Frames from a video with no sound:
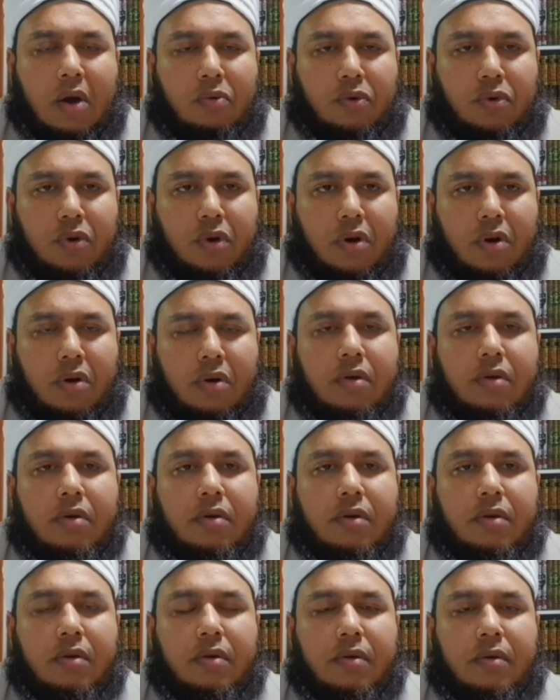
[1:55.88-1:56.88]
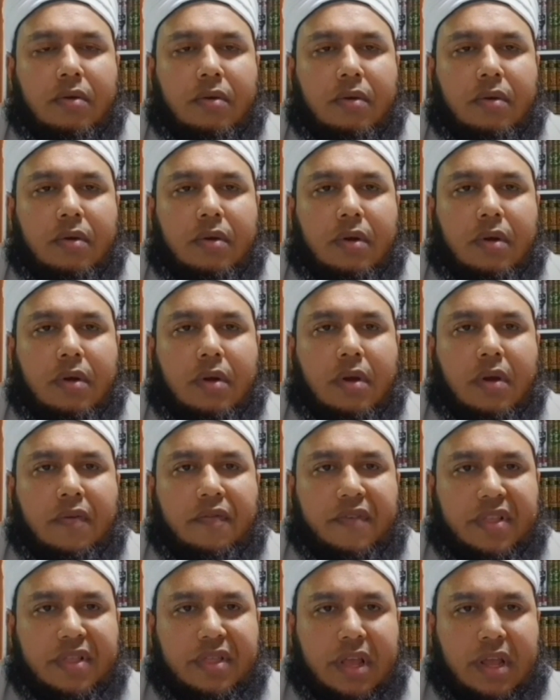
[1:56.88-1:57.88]
outdoor,
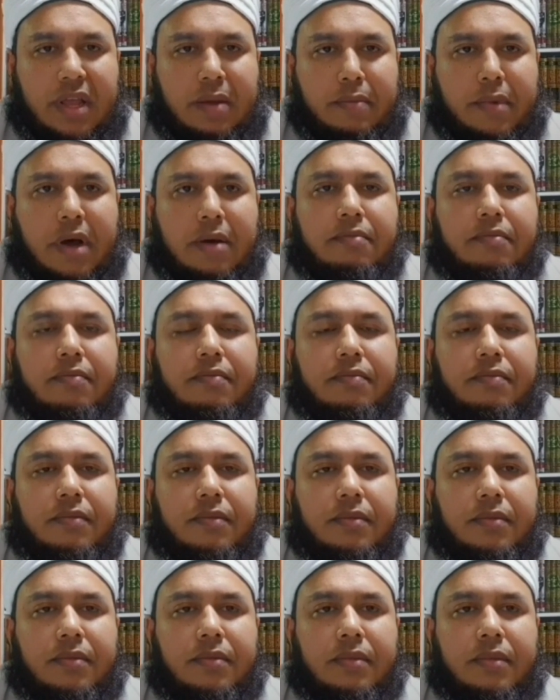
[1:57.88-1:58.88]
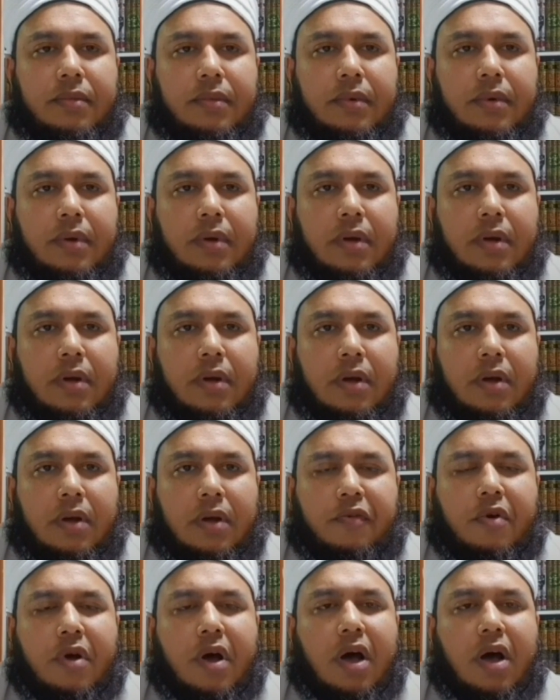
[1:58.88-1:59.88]
with the Imam,
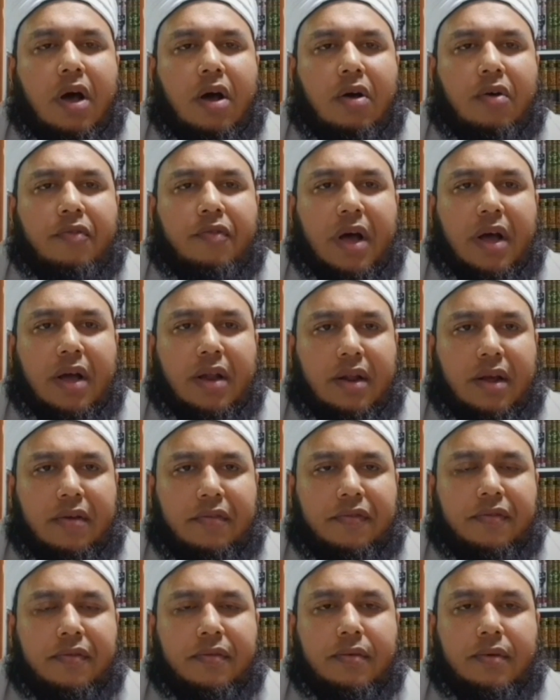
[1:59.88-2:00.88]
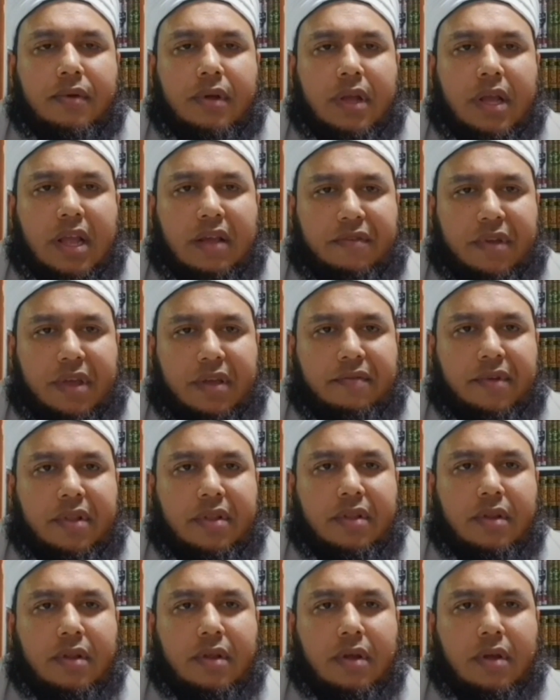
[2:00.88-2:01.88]
Fuqaha of Ahnaf have
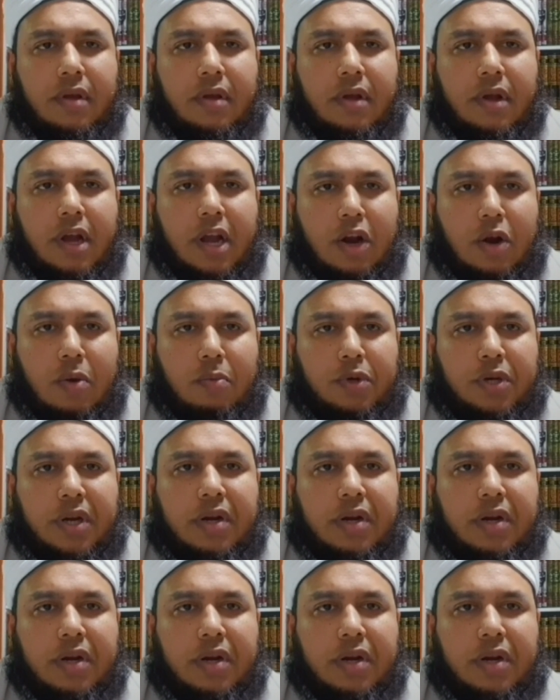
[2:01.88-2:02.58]
given an